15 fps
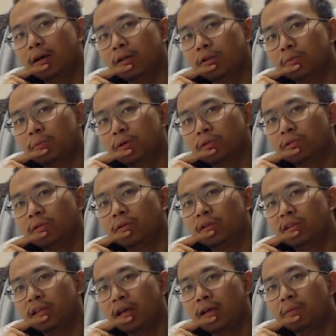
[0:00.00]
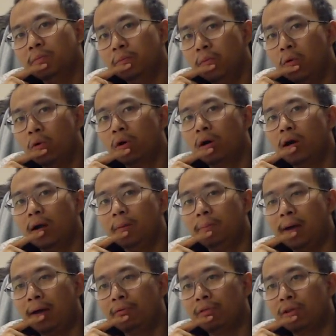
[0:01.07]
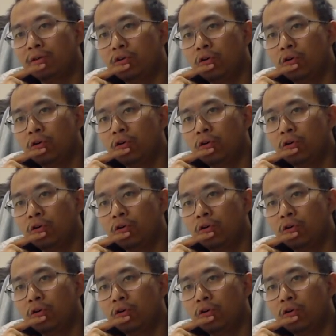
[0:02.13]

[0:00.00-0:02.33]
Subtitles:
other person think more about their